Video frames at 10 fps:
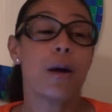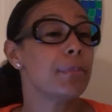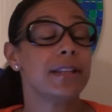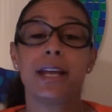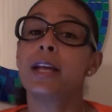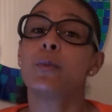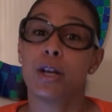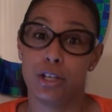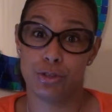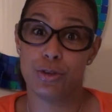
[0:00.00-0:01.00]
but then
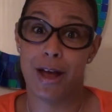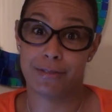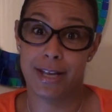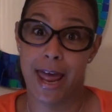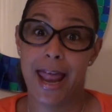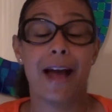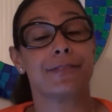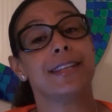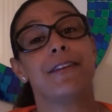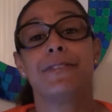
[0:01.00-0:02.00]
what do after that?
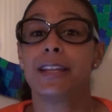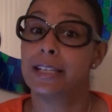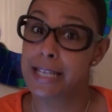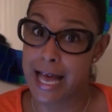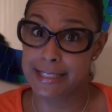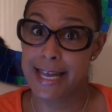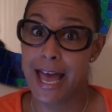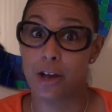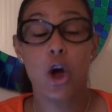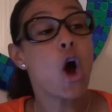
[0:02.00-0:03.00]
After that feeling dies
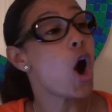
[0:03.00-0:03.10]
down?